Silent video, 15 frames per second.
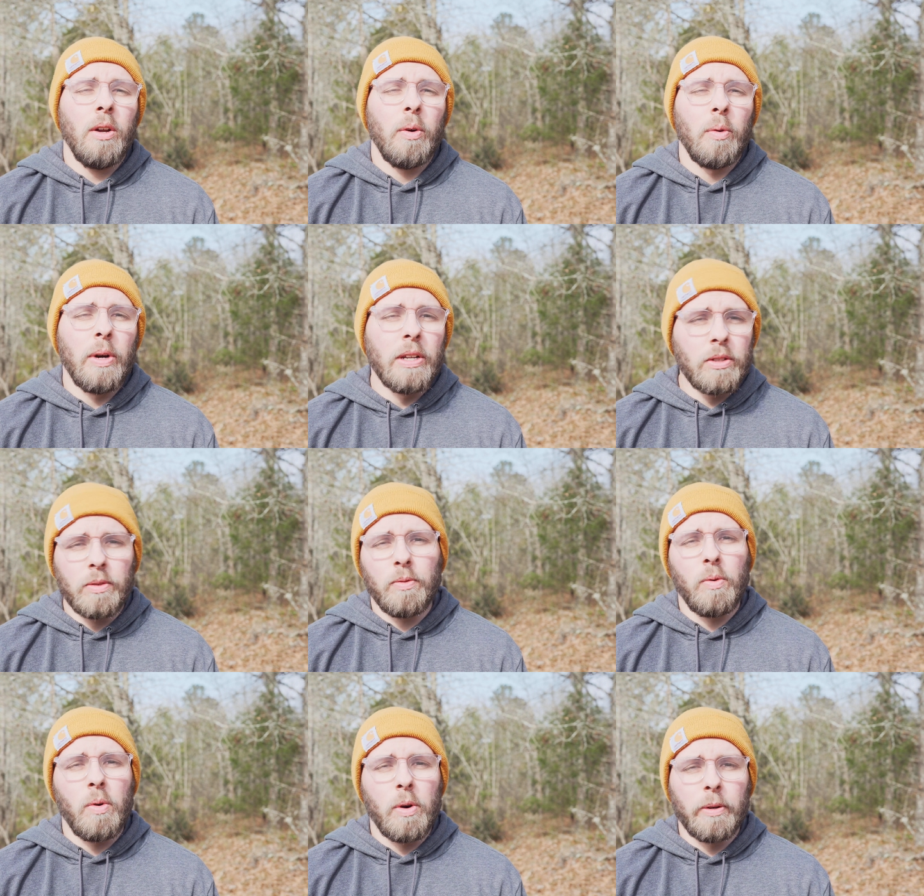
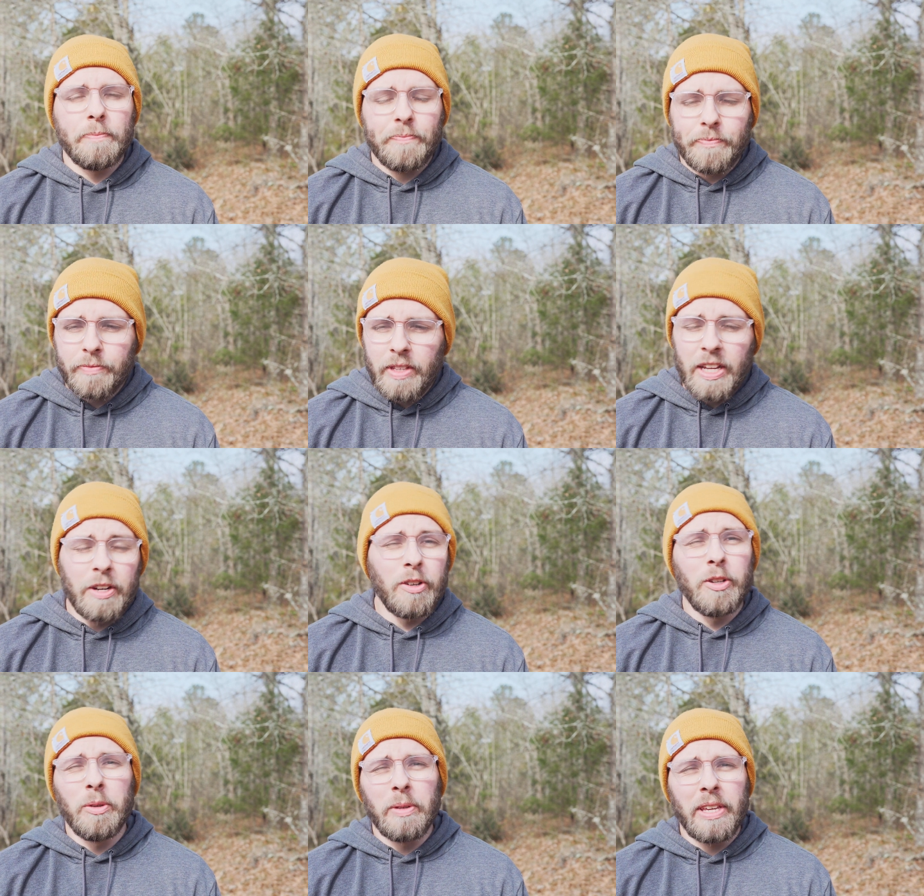Reservoir
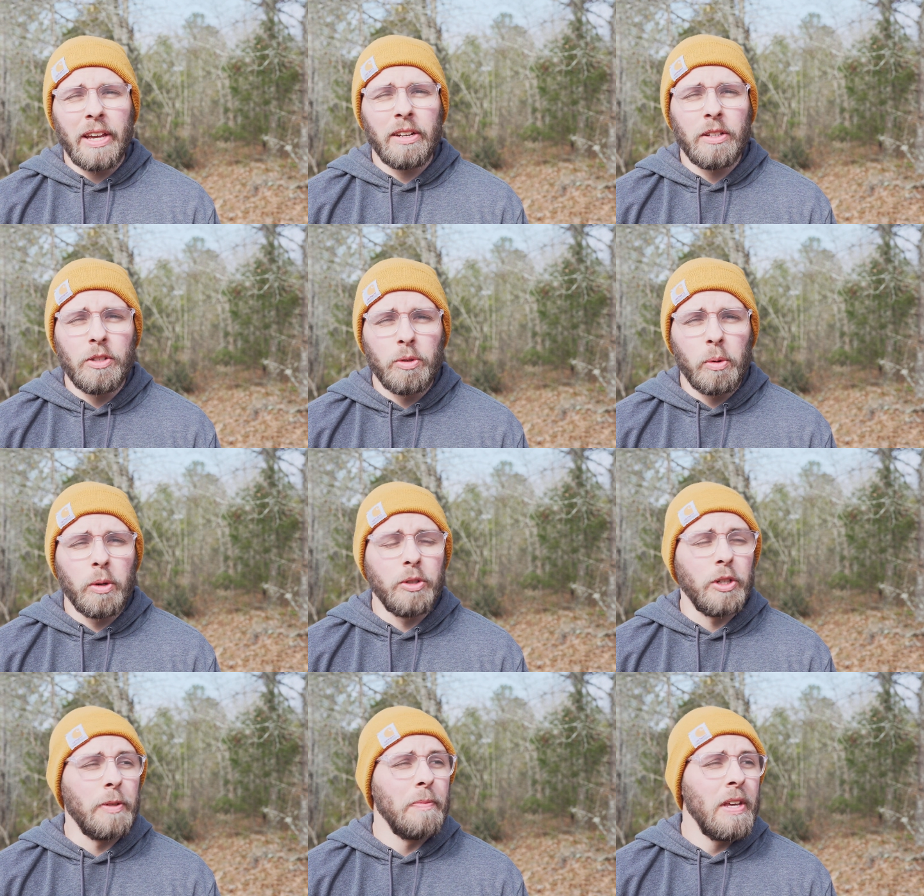here in Newton County,
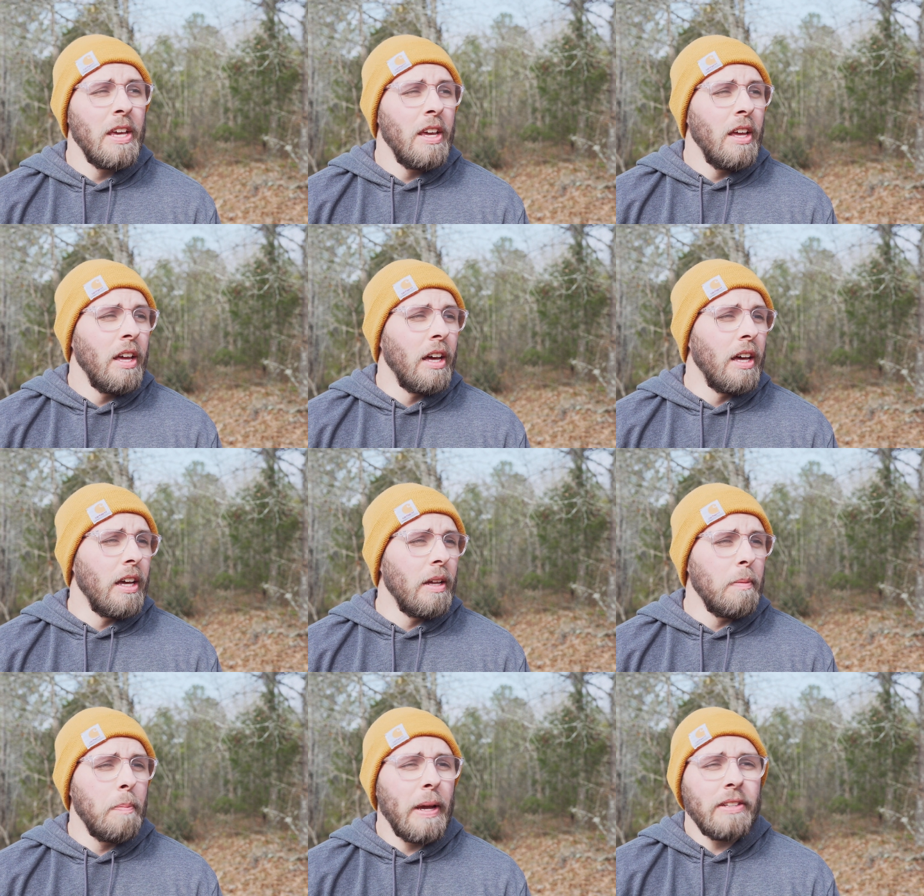Georgia.
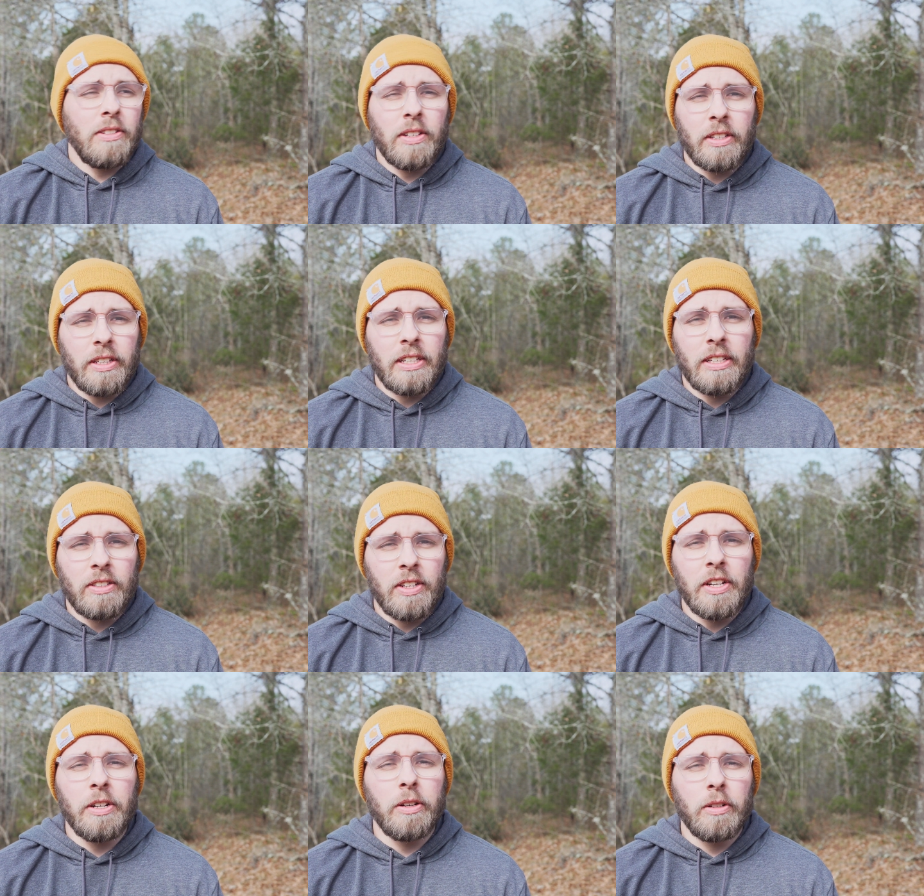It basically
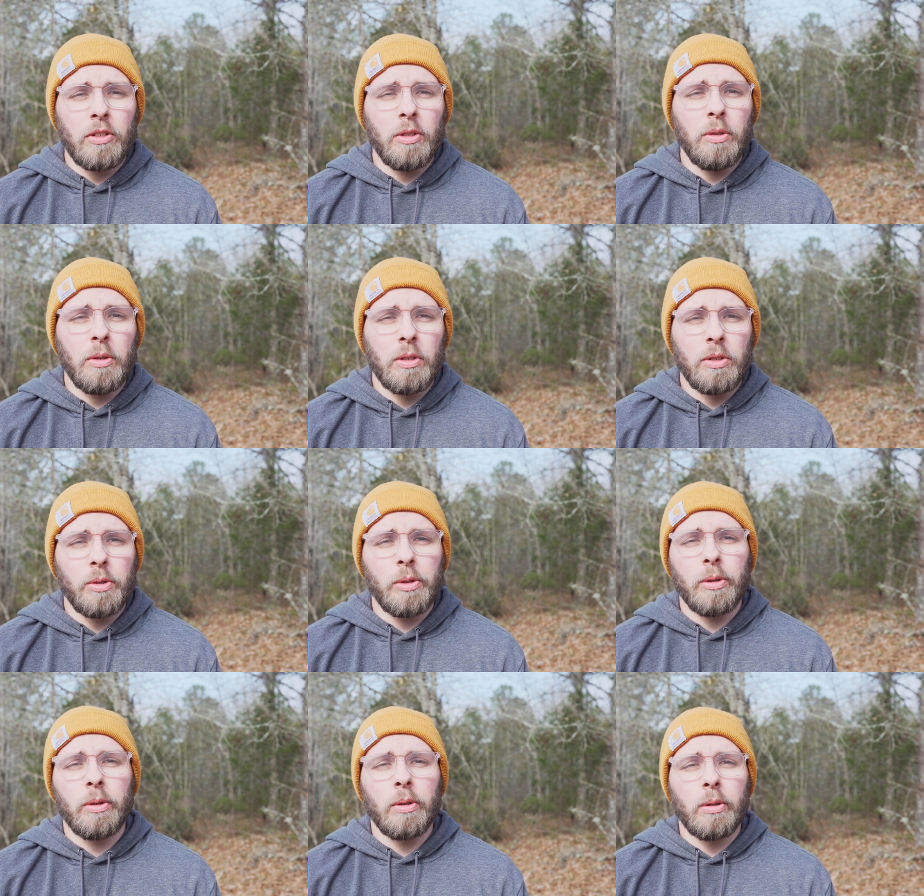is here to
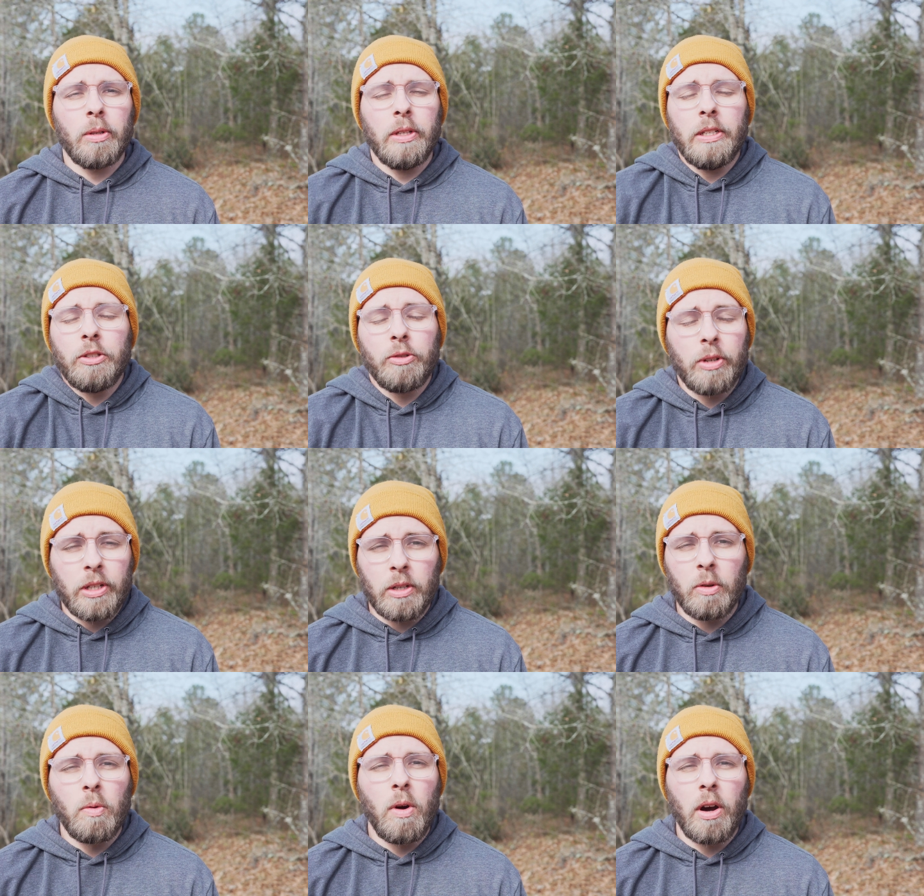ensure clean
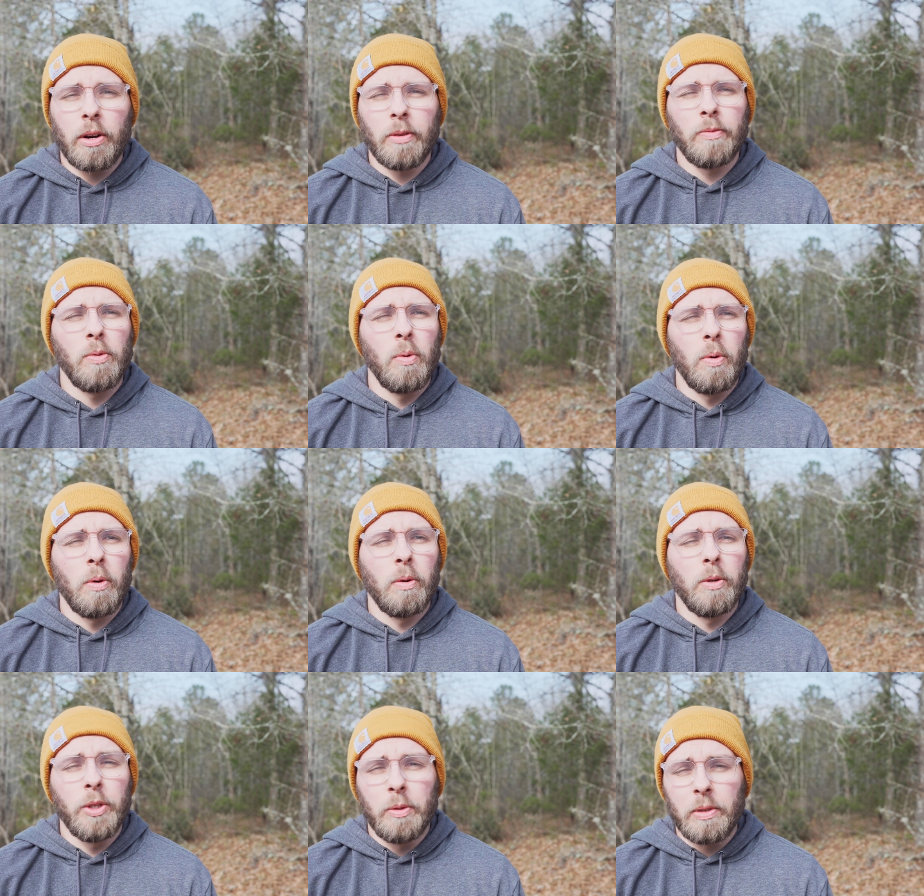drinking water
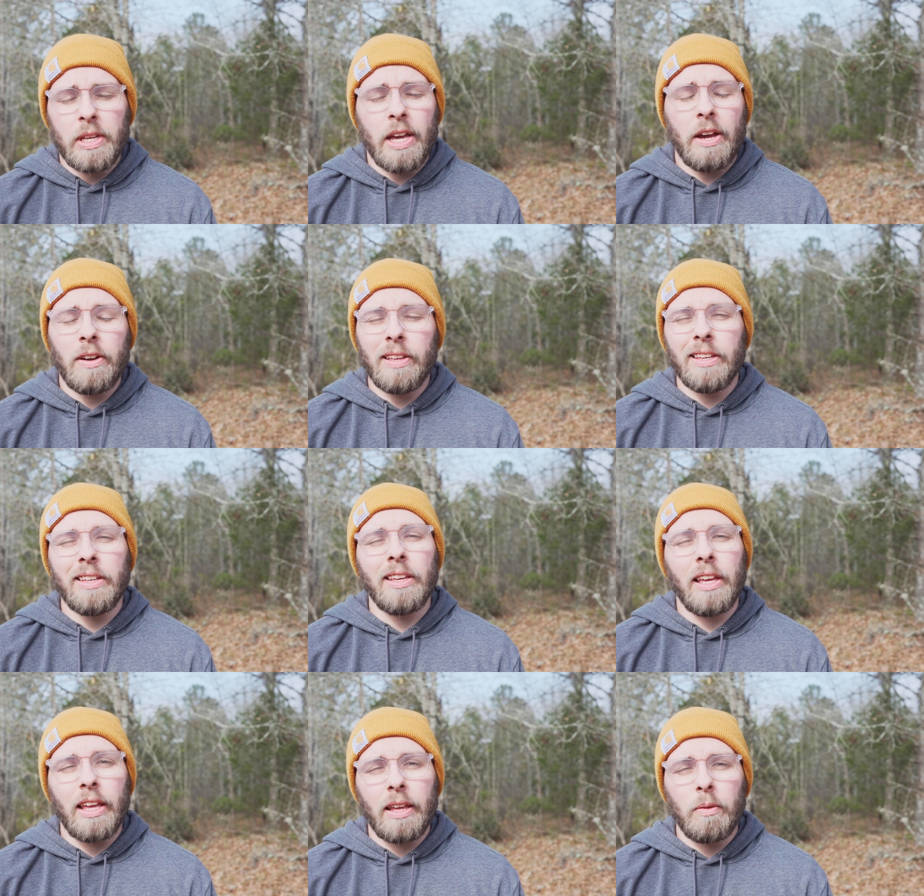for Newton
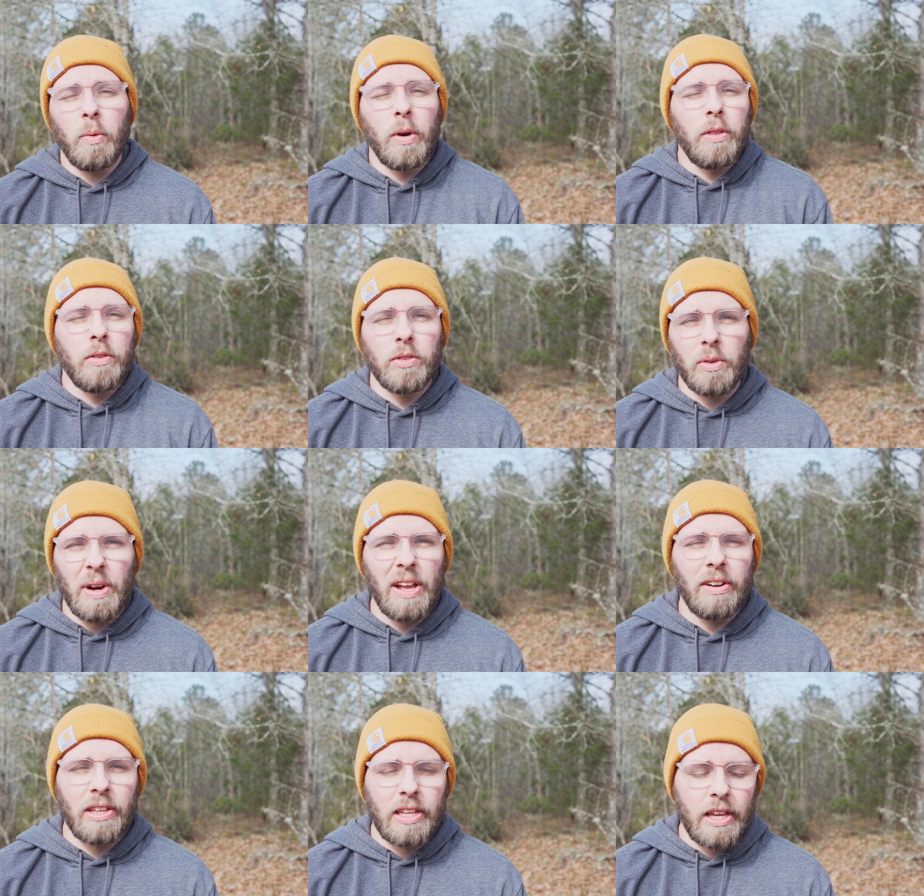County and one of the
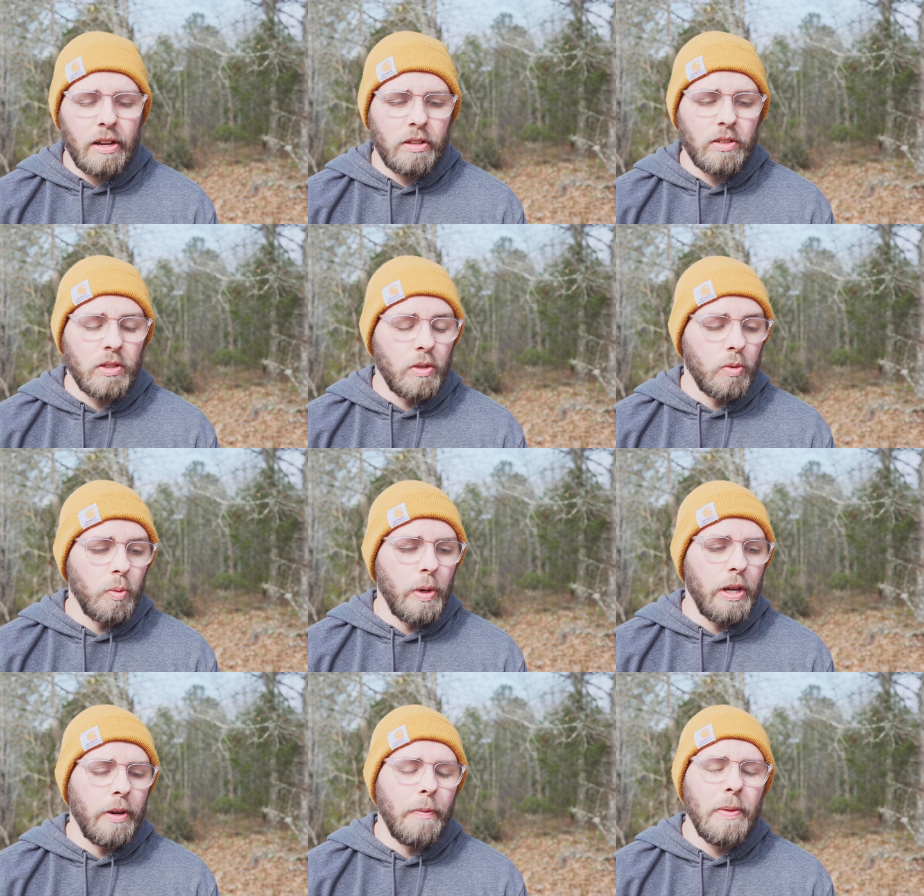surrounding counties as
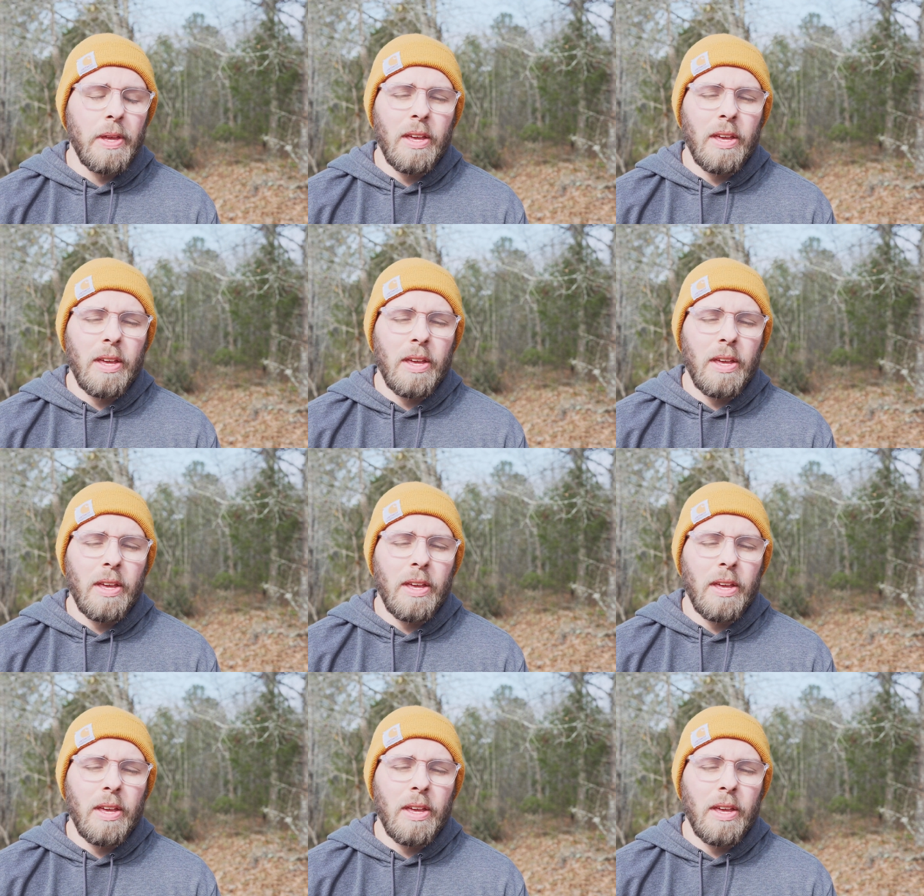well.